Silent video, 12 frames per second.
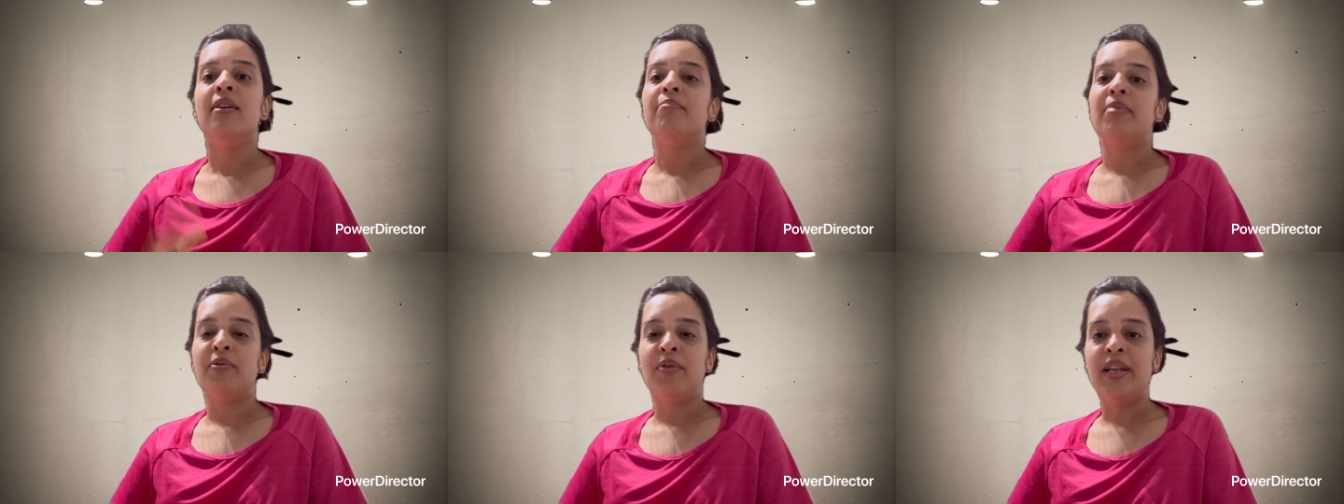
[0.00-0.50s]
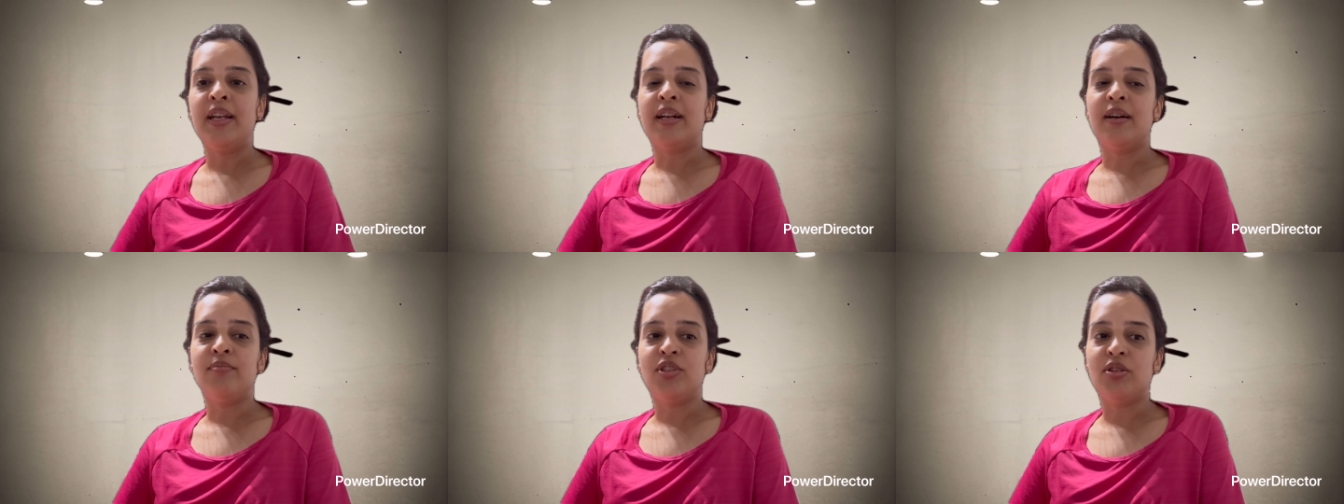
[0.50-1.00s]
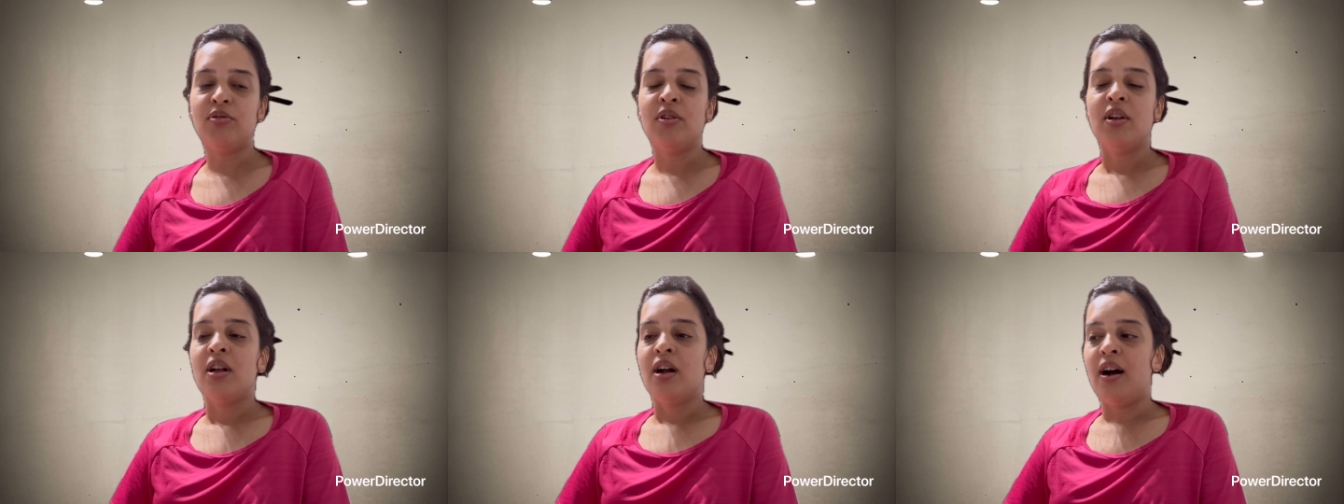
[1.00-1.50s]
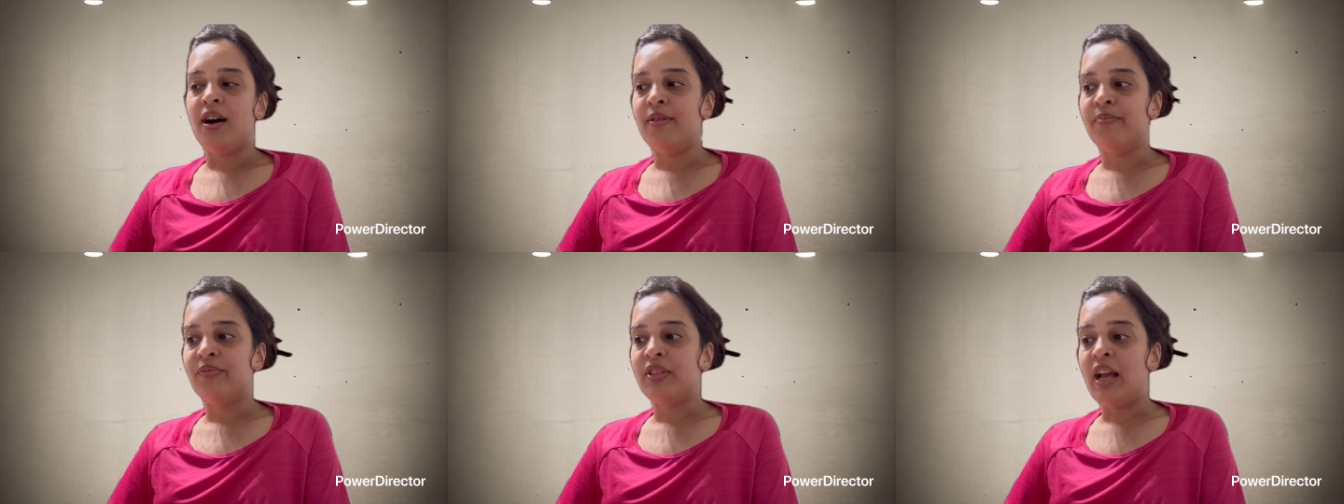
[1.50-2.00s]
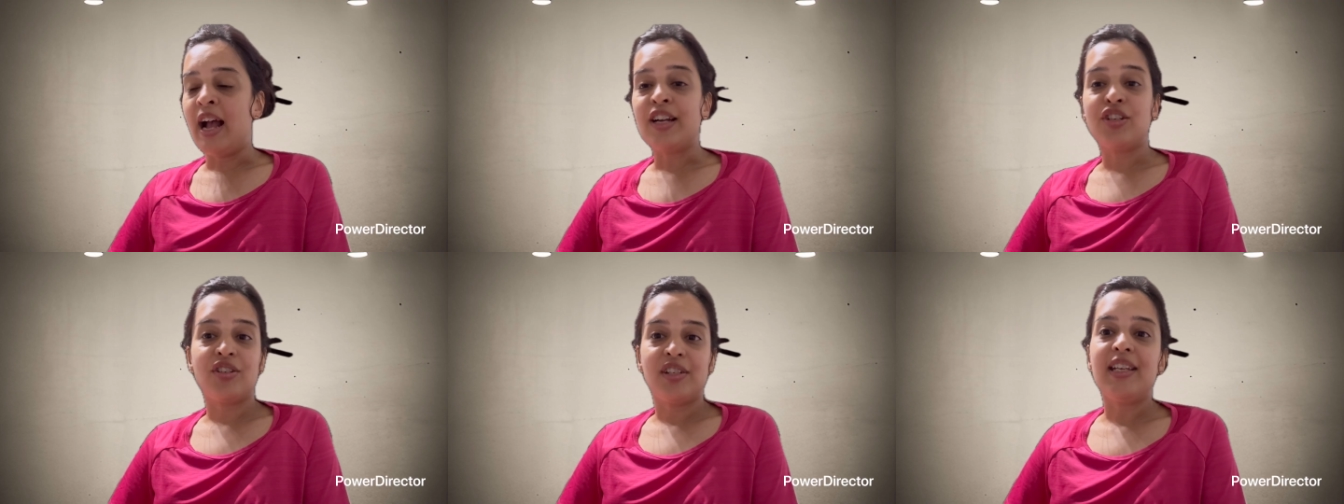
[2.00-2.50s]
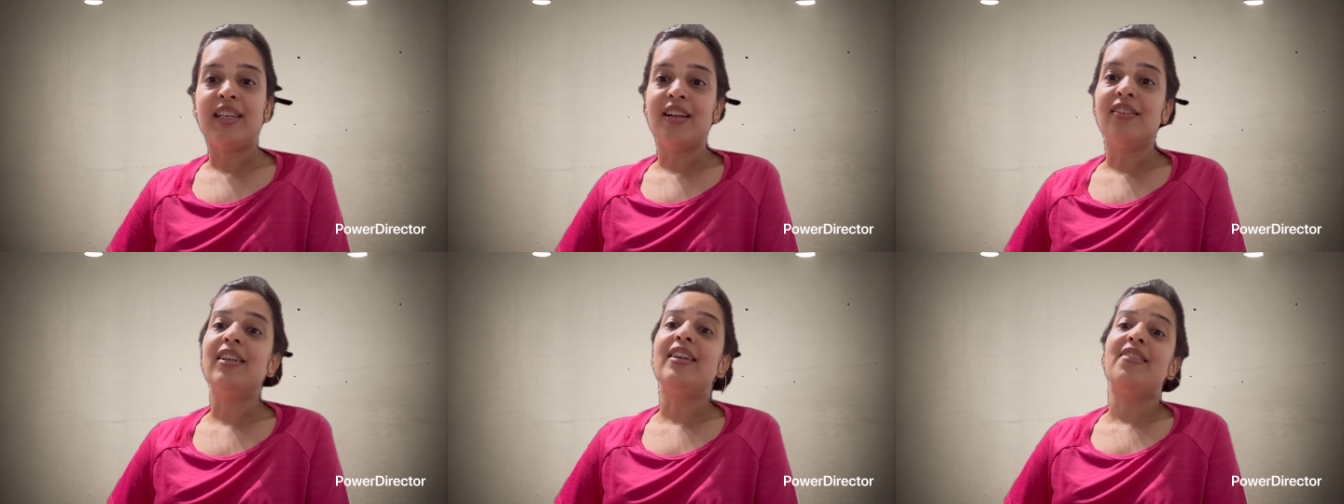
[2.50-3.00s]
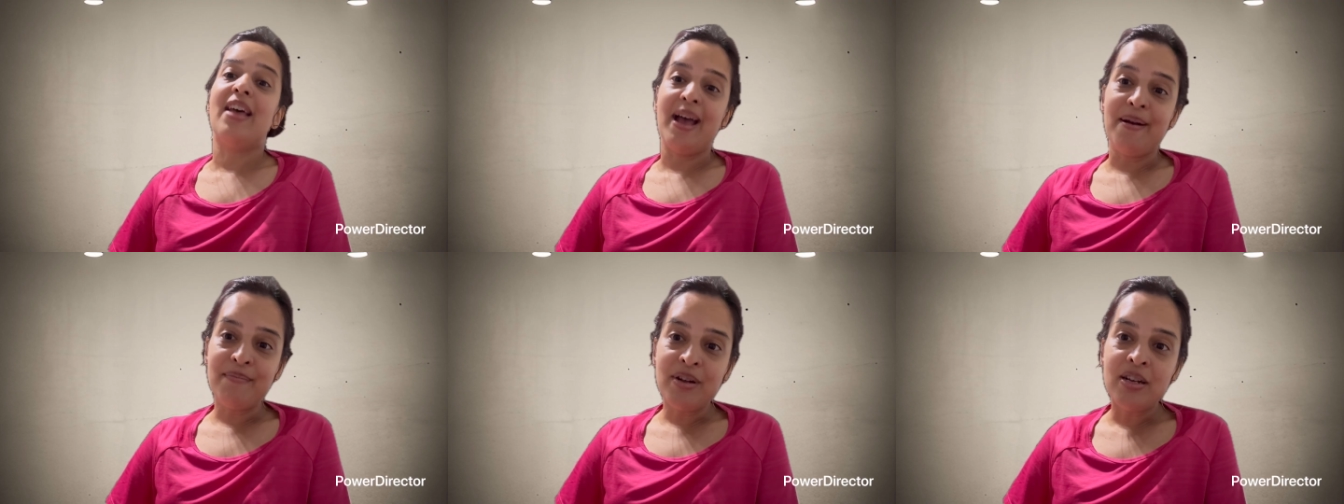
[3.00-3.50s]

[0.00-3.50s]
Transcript: But when it comes to actually killing them,